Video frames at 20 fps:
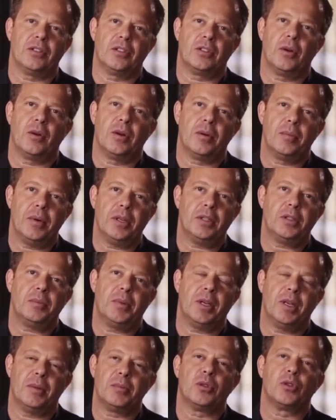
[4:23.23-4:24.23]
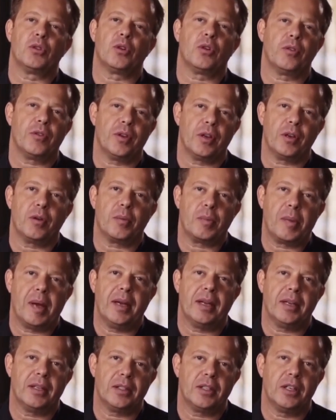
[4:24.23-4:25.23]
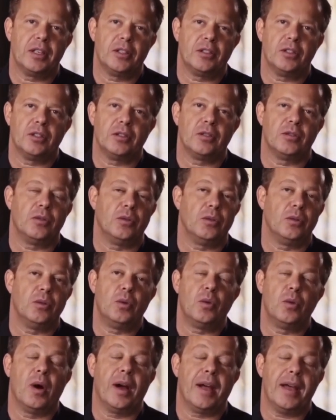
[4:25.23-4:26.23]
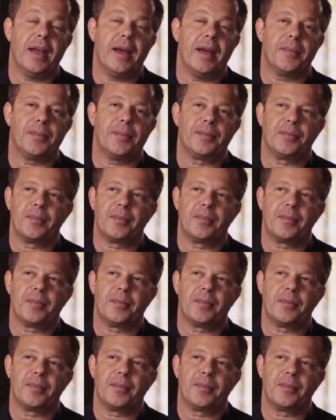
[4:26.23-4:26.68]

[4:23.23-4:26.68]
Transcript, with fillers: So it must be observing or paying attention to who I am.